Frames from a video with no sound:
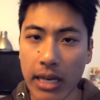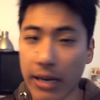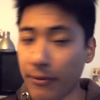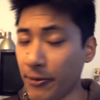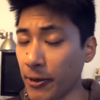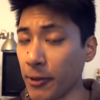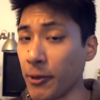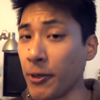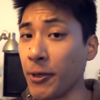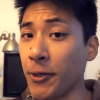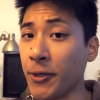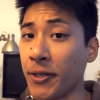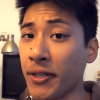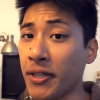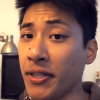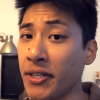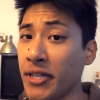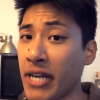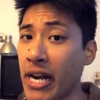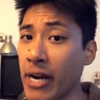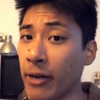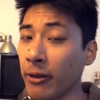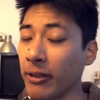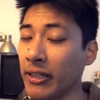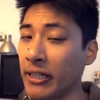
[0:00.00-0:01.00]
If you're new to the
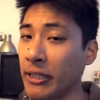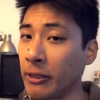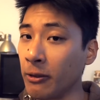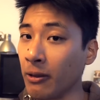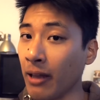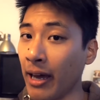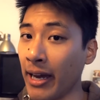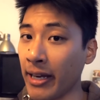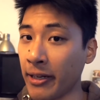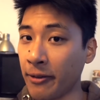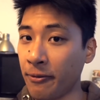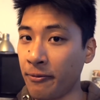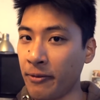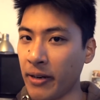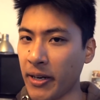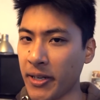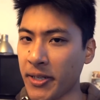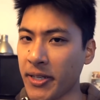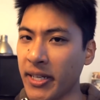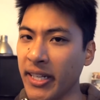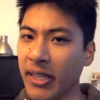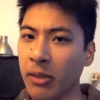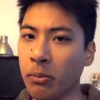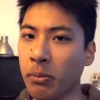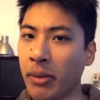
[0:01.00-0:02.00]
channel and you like
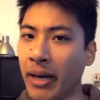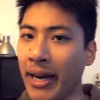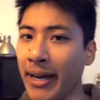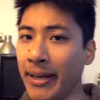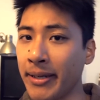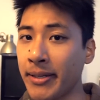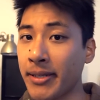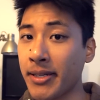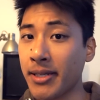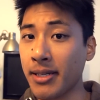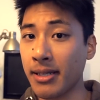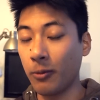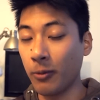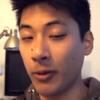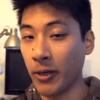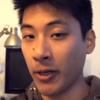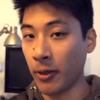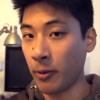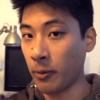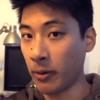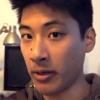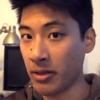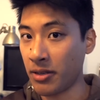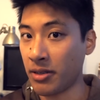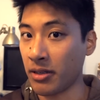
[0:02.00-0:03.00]
fixed gear bikes, what a
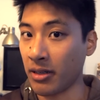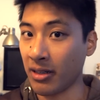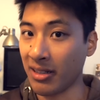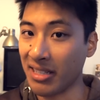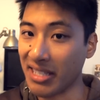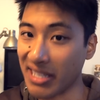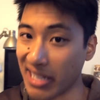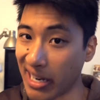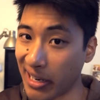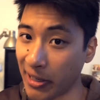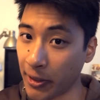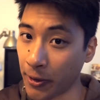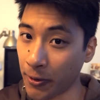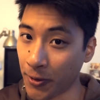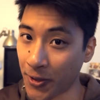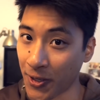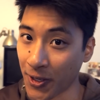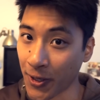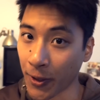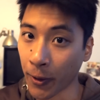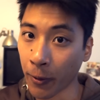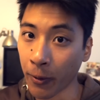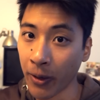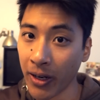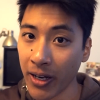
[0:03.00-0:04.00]
coincidence, I do
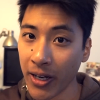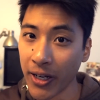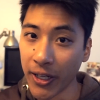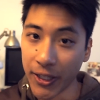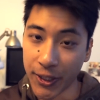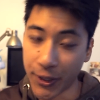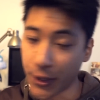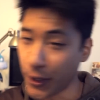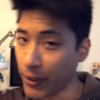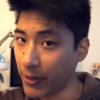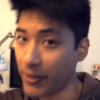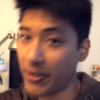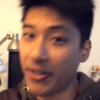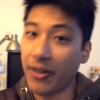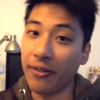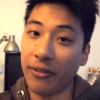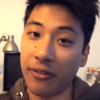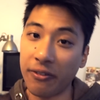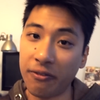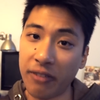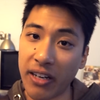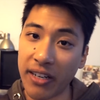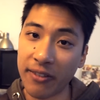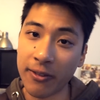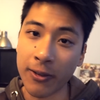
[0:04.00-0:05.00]
too. Do yourself
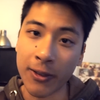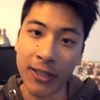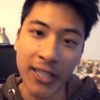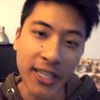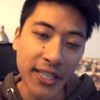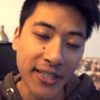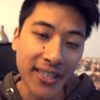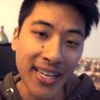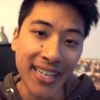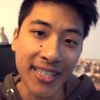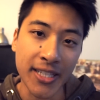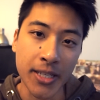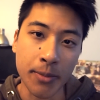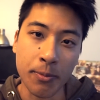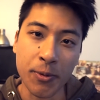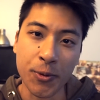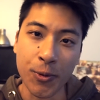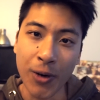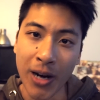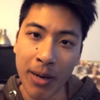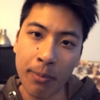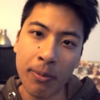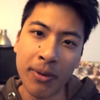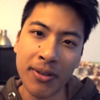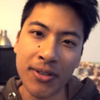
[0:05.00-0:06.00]
a favor and hit that
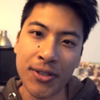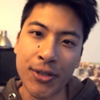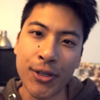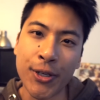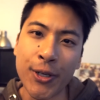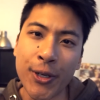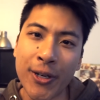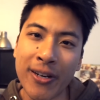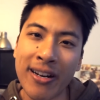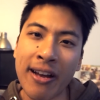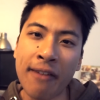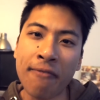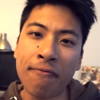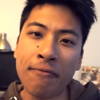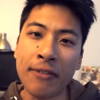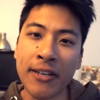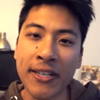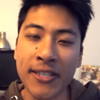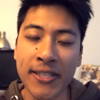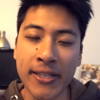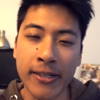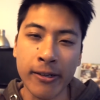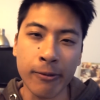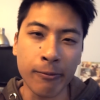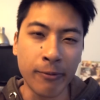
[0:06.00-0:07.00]
subscribe button so you could have
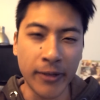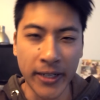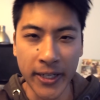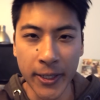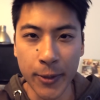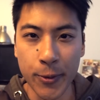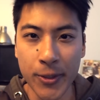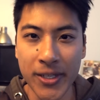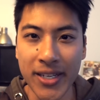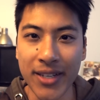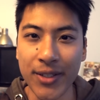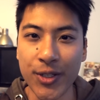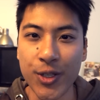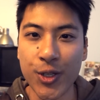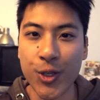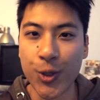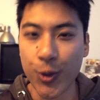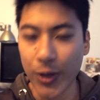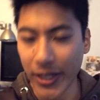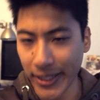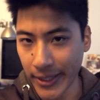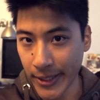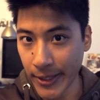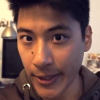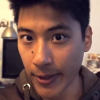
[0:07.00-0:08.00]
fixed gear videos sent
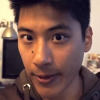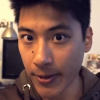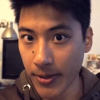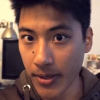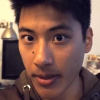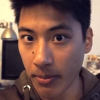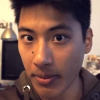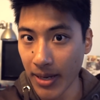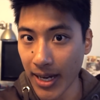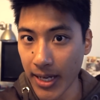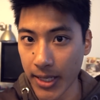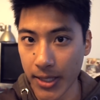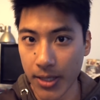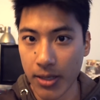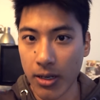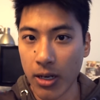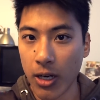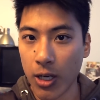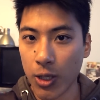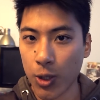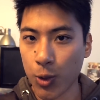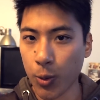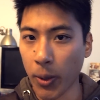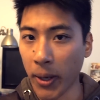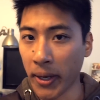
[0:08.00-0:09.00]
straight to your sub box
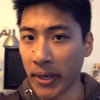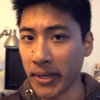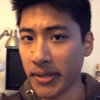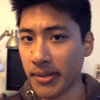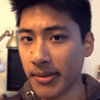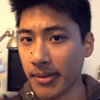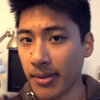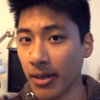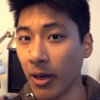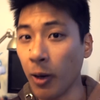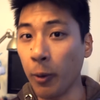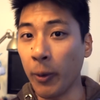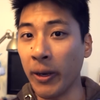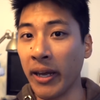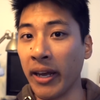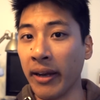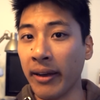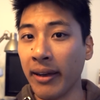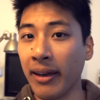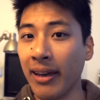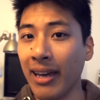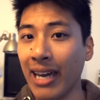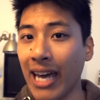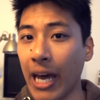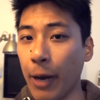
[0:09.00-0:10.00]
twice a
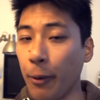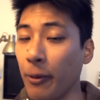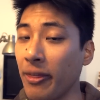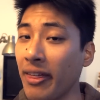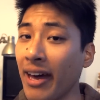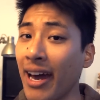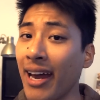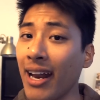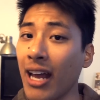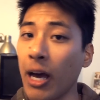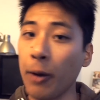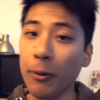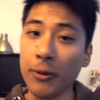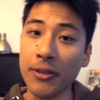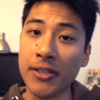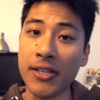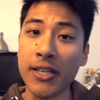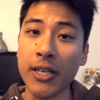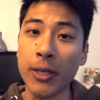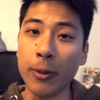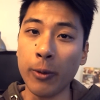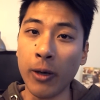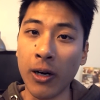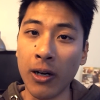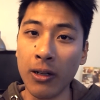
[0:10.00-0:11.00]
week. And with that, I will
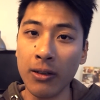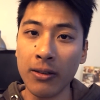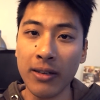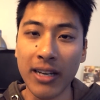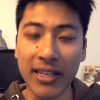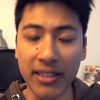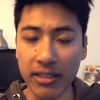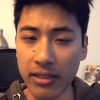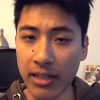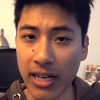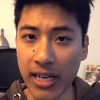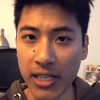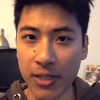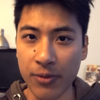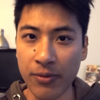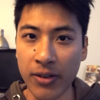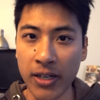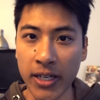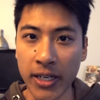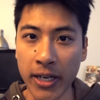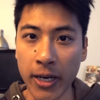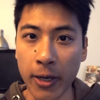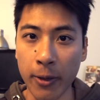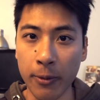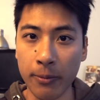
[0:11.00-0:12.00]
see you all in the next
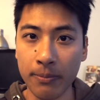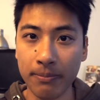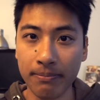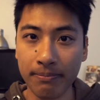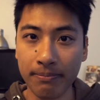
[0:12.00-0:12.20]
video.